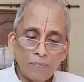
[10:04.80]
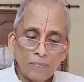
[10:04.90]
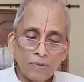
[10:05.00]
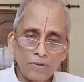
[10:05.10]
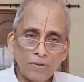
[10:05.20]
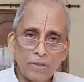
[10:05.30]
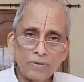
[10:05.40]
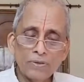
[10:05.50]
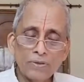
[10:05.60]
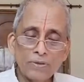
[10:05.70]
this
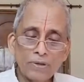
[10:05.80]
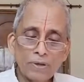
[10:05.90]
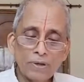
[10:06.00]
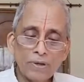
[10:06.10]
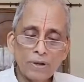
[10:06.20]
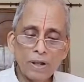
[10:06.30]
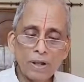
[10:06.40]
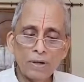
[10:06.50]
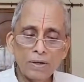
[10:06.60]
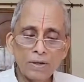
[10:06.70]
is
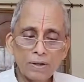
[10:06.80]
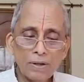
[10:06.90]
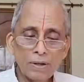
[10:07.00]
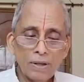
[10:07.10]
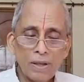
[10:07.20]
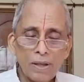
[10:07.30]
not a